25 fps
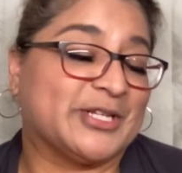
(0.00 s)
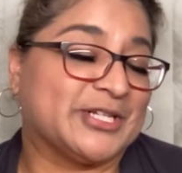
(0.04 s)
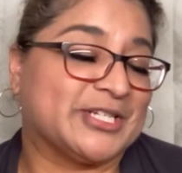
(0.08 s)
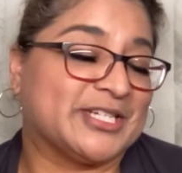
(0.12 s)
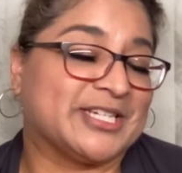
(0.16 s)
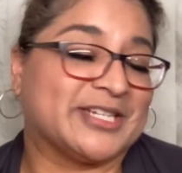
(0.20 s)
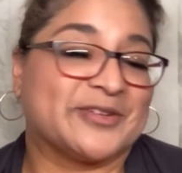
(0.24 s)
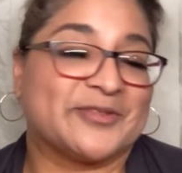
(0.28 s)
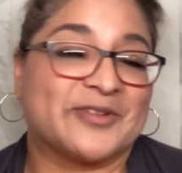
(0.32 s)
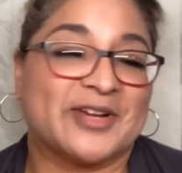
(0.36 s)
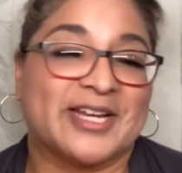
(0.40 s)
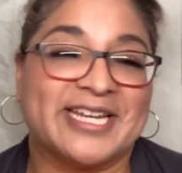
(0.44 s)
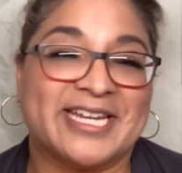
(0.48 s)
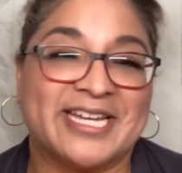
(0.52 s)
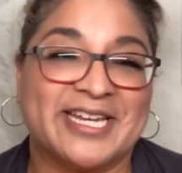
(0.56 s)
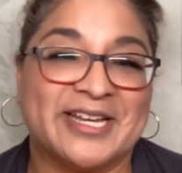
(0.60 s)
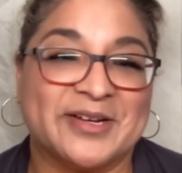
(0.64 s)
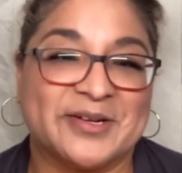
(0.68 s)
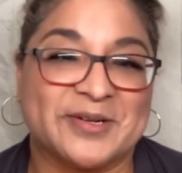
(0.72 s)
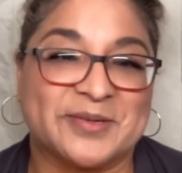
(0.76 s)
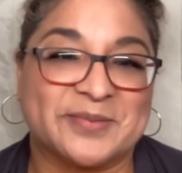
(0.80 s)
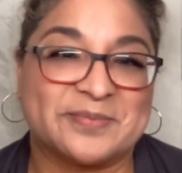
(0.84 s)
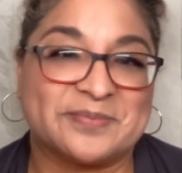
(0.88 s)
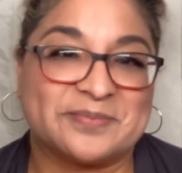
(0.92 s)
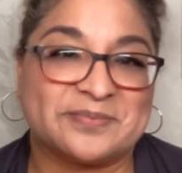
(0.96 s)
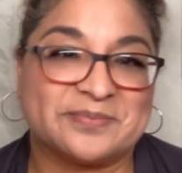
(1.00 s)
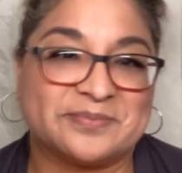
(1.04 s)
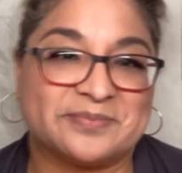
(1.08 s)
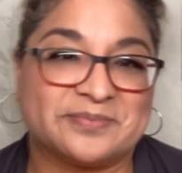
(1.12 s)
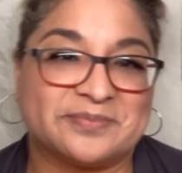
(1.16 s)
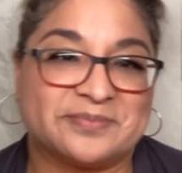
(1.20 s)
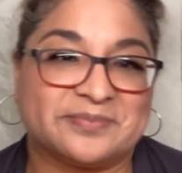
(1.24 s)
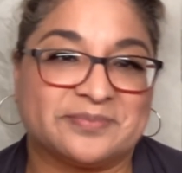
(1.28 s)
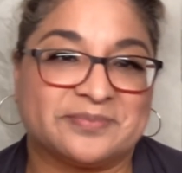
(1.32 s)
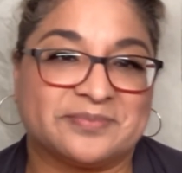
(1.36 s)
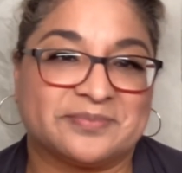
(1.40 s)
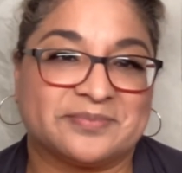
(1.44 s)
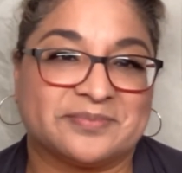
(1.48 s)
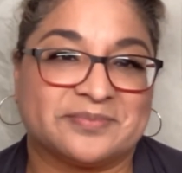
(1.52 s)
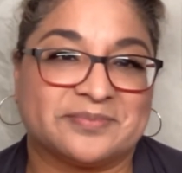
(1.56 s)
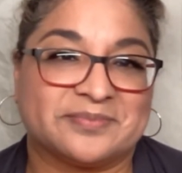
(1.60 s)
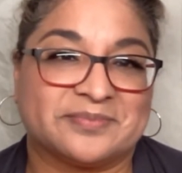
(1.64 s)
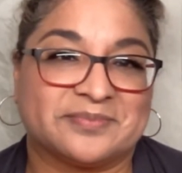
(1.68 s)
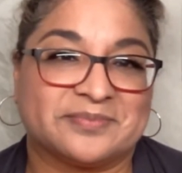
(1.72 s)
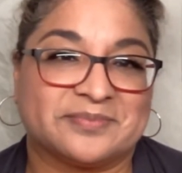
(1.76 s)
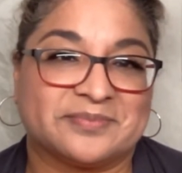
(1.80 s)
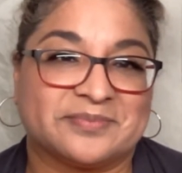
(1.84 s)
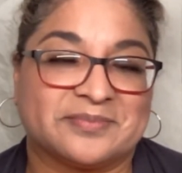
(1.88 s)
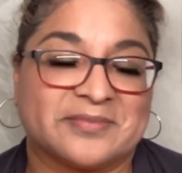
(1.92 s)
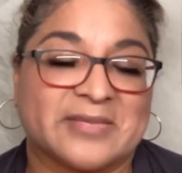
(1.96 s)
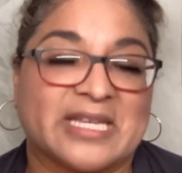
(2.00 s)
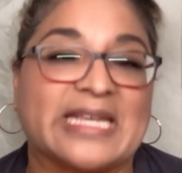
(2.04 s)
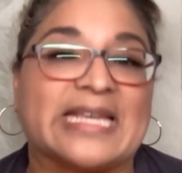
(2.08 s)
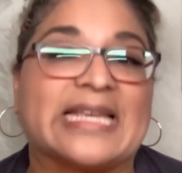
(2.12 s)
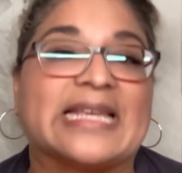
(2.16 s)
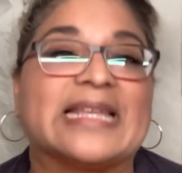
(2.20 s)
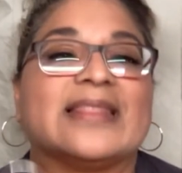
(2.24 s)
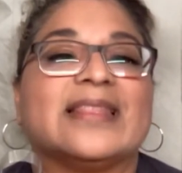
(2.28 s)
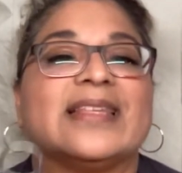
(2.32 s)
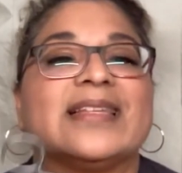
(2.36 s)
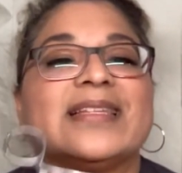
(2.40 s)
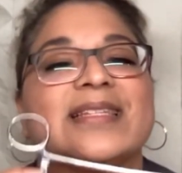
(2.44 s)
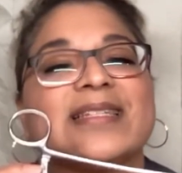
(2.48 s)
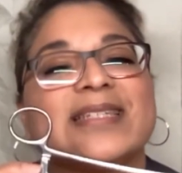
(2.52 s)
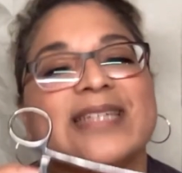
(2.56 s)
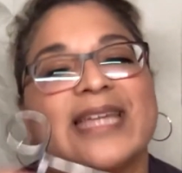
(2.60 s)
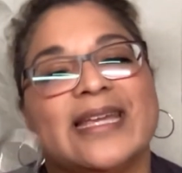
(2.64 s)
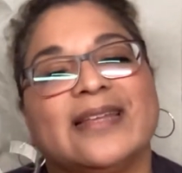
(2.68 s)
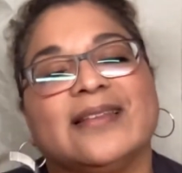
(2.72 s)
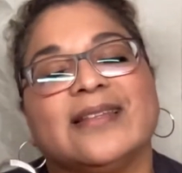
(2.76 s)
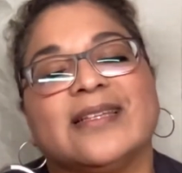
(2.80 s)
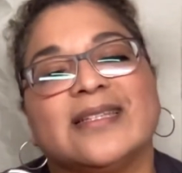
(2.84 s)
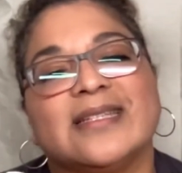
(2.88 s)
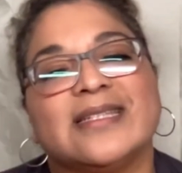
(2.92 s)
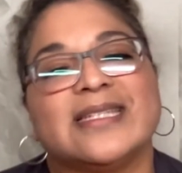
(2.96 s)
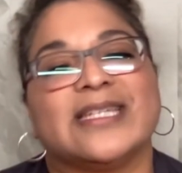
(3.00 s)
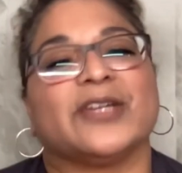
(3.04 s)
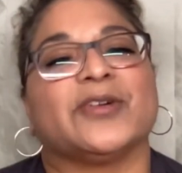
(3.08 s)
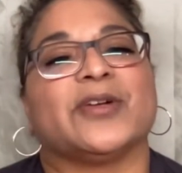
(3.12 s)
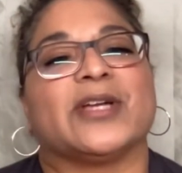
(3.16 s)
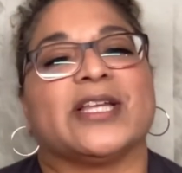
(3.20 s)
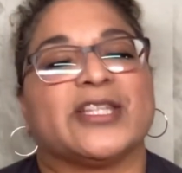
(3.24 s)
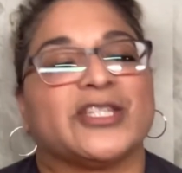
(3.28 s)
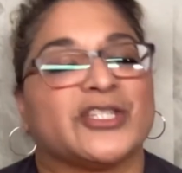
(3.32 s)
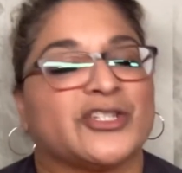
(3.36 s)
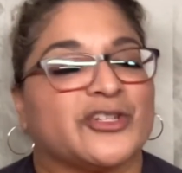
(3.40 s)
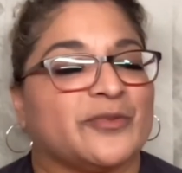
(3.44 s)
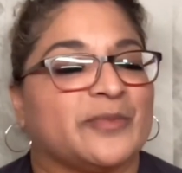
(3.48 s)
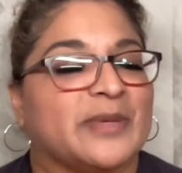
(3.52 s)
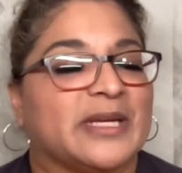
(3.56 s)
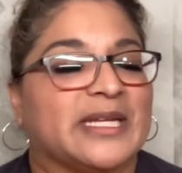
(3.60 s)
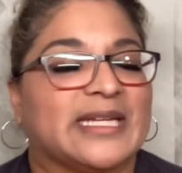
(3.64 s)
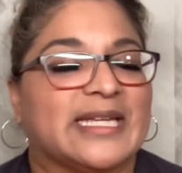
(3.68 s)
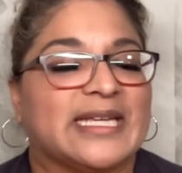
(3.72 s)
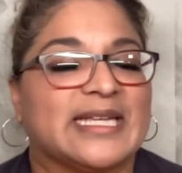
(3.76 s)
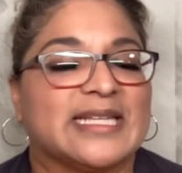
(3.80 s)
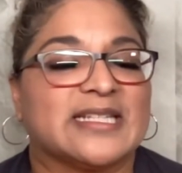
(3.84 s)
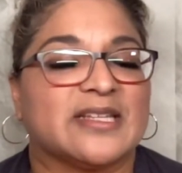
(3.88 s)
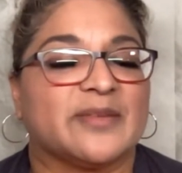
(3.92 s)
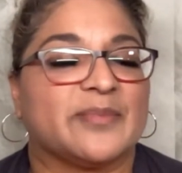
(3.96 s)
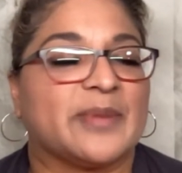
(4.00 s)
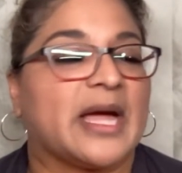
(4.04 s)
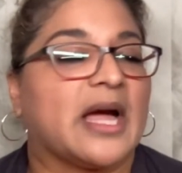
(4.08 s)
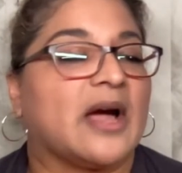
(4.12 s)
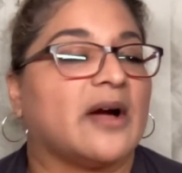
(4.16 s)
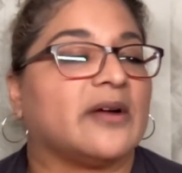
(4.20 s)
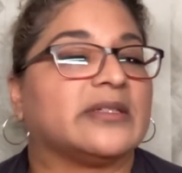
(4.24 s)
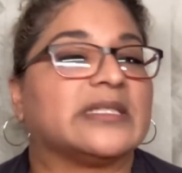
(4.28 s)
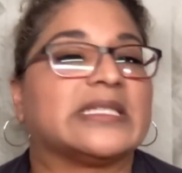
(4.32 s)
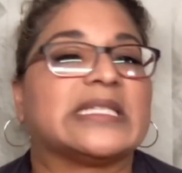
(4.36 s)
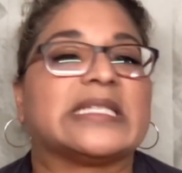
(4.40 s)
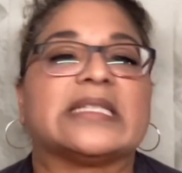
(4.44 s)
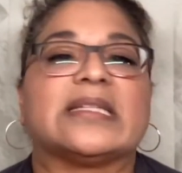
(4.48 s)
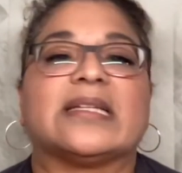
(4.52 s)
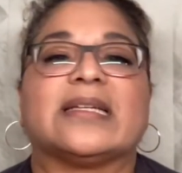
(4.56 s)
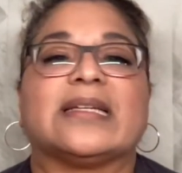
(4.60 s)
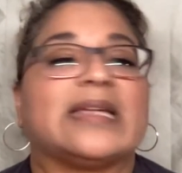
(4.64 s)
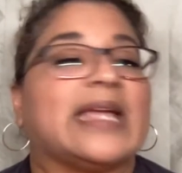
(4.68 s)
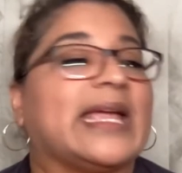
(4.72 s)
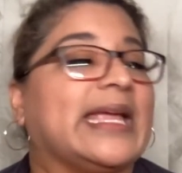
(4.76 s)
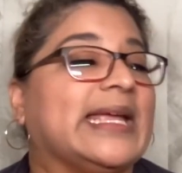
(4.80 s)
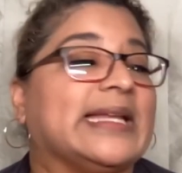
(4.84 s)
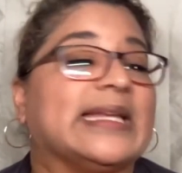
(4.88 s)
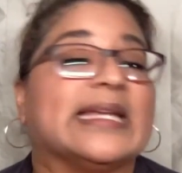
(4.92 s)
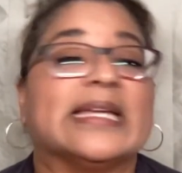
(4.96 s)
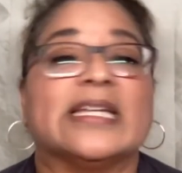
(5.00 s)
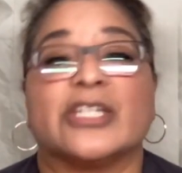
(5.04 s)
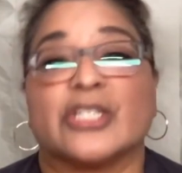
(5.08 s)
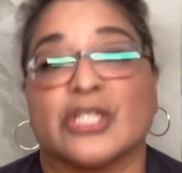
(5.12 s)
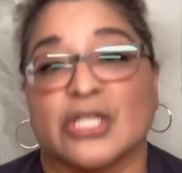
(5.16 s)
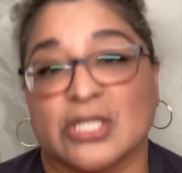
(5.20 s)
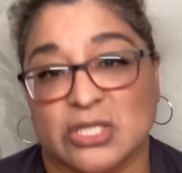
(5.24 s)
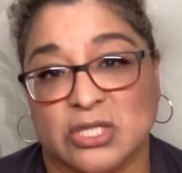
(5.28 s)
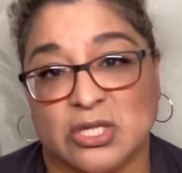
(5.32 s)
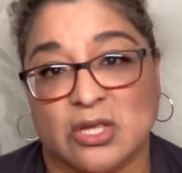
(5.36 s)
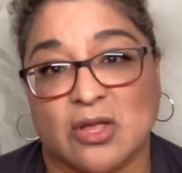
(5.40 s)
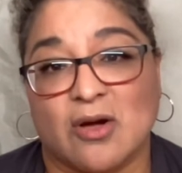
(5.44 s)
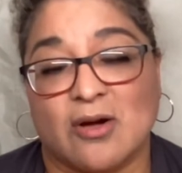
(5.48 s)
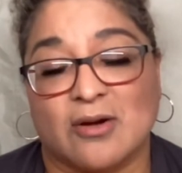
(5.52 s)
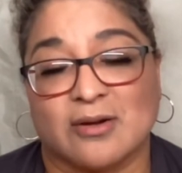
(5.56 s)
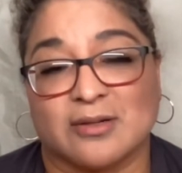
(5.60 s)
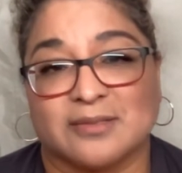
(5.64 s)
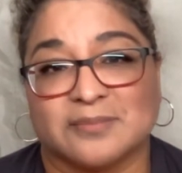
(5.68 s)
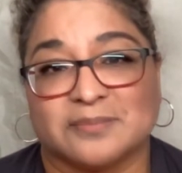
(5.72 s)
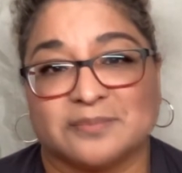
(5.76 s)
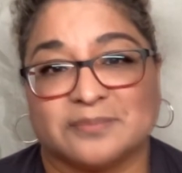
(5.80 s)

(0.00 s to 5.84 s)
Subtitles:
stick right here. The stainless steel instrument is about 8 inches long.